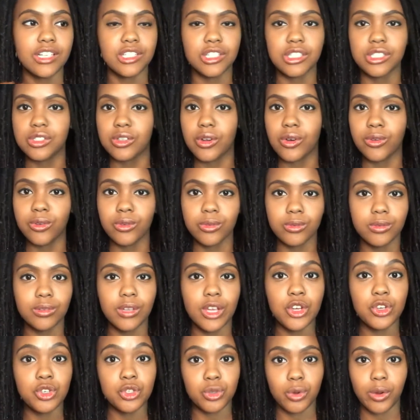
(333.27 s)
just don't
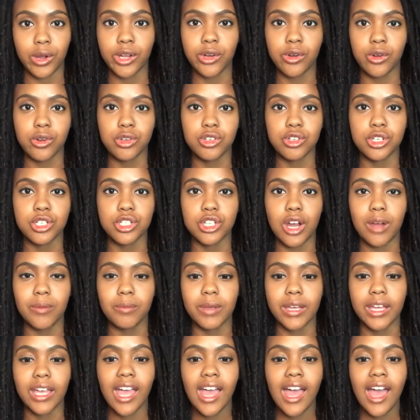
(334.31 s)
enjoy grocery
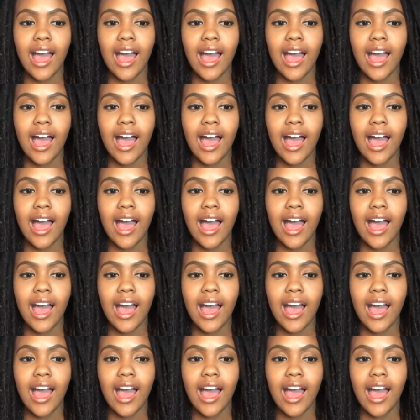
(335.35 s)
shopping,